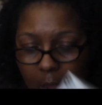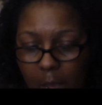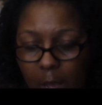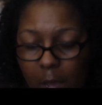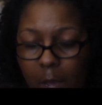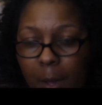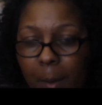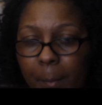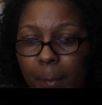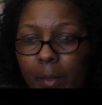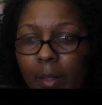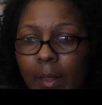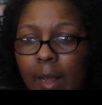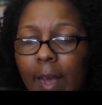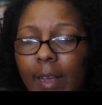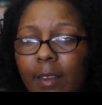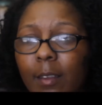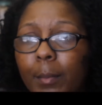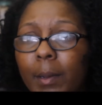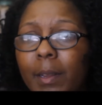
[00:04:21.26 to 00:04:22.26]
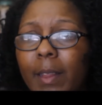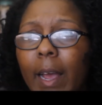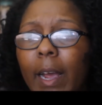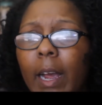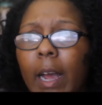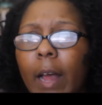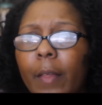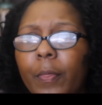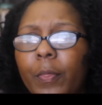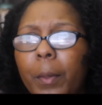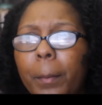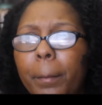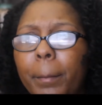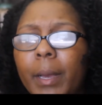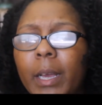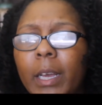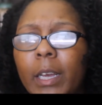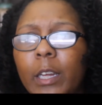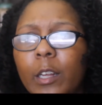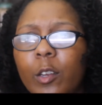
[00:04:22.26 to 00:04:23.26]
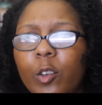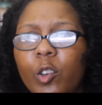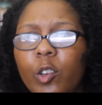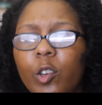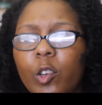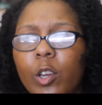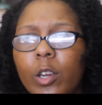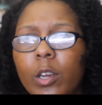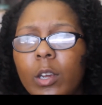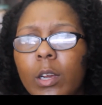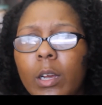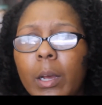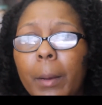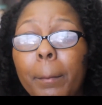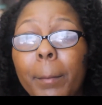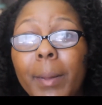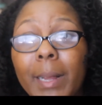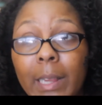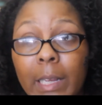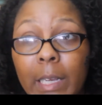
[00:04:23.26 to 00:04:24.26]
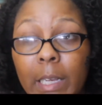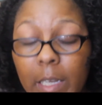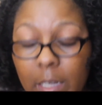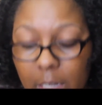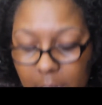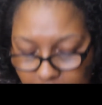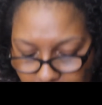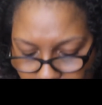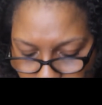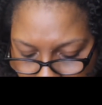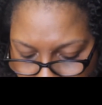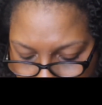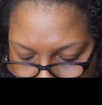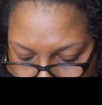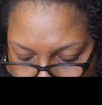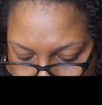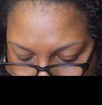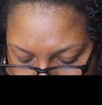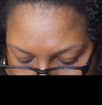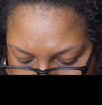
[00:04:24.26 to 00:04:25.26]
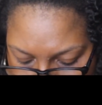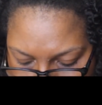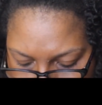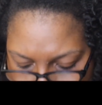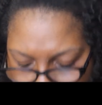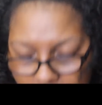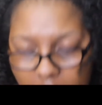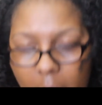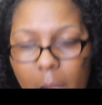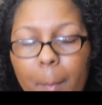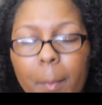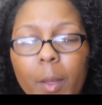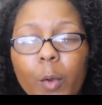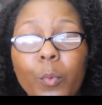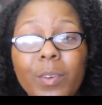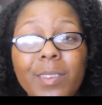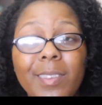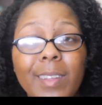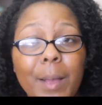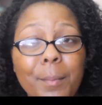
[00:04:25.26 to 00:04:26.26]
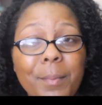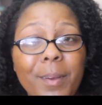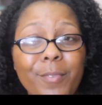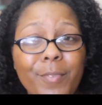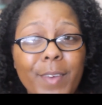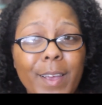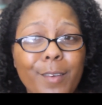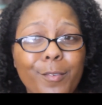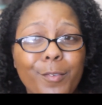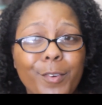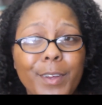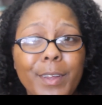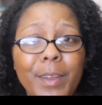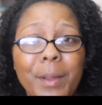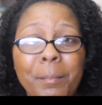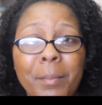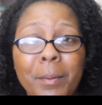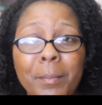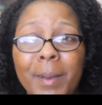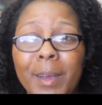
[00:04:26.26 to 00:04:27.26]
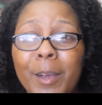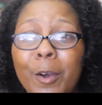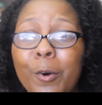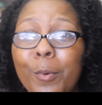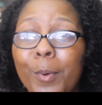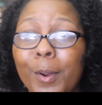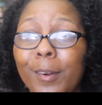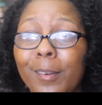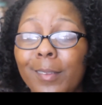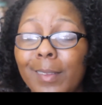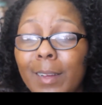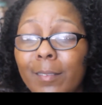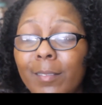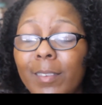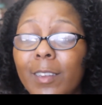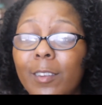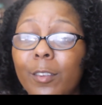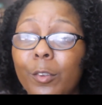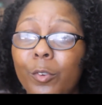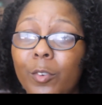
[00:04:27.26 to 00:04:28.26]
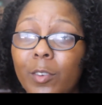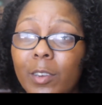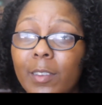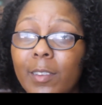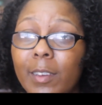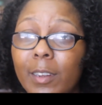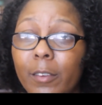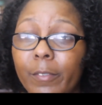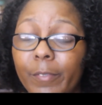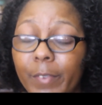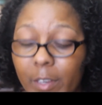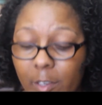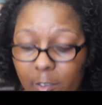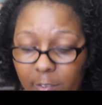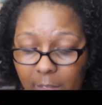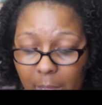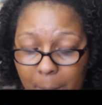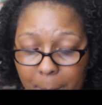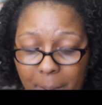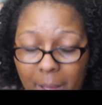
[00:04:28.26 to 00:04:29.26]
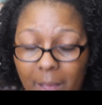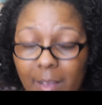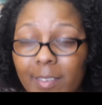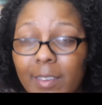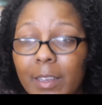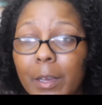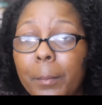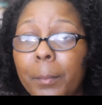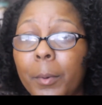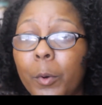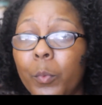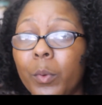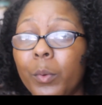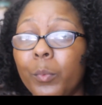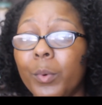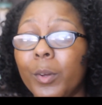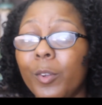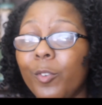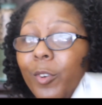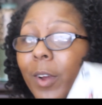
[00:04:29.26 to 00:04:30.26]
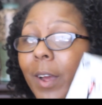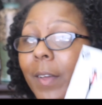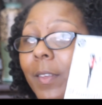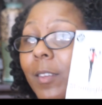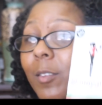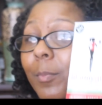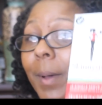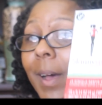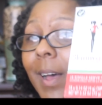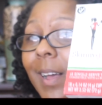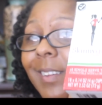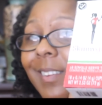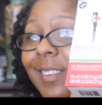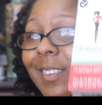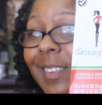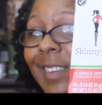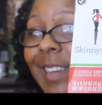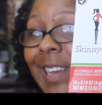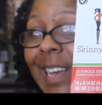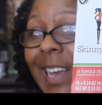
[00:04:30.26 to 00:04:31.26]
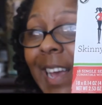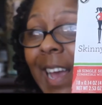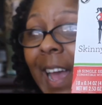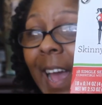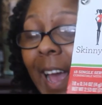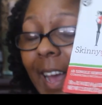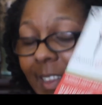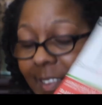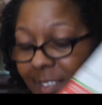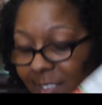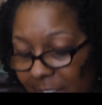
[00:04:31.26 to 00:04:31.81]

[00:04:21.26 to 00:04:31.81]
Um, last month I got the Peach Bellini flavor. Um, it was not my favorite, but my coworker loved it, so she's going to finish that box up. But we will try this box and